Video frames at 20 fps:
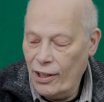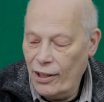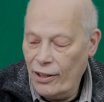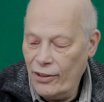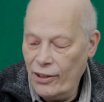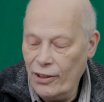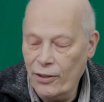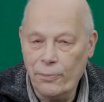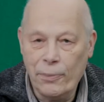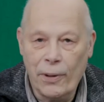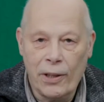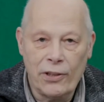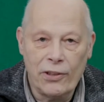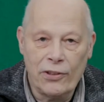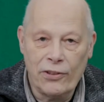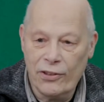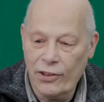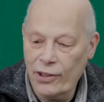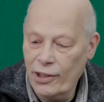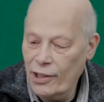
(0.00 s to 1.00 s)
This
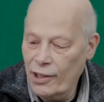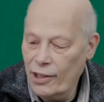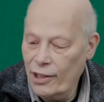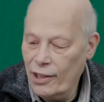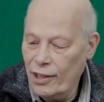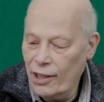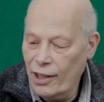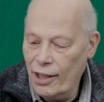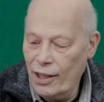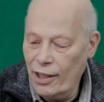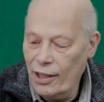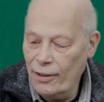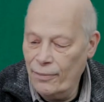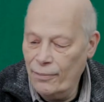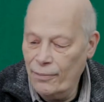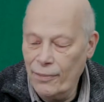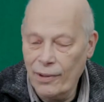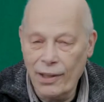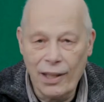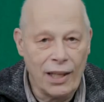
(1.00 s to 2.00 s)
battery,
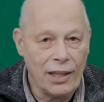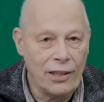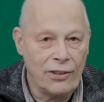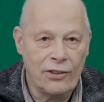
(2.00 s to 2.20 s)
like